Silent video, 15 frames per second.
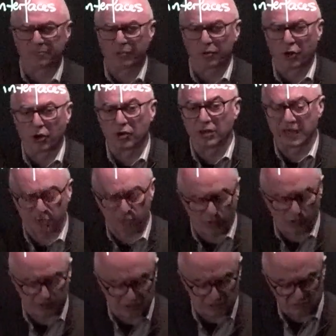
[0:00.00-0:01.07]
oil and
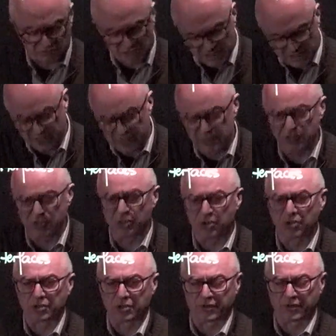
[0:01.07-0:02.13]
water is in the
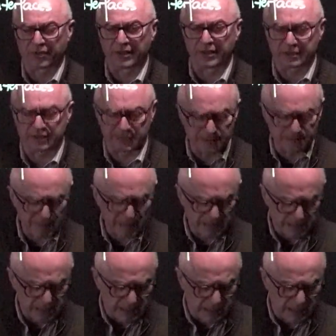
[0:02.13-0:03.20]
order of 30
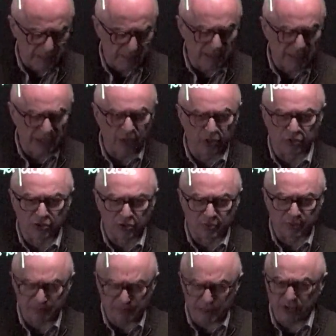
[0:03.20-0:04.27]
millinewtons per
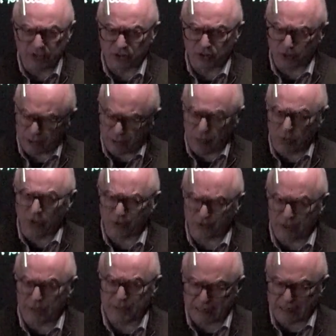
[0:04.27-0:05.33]
meter. So both of
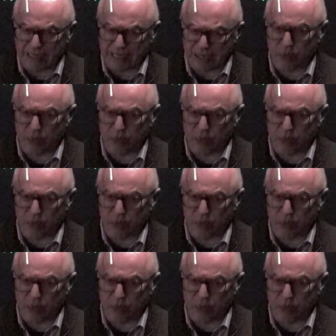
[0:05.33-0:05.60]
them are liquid.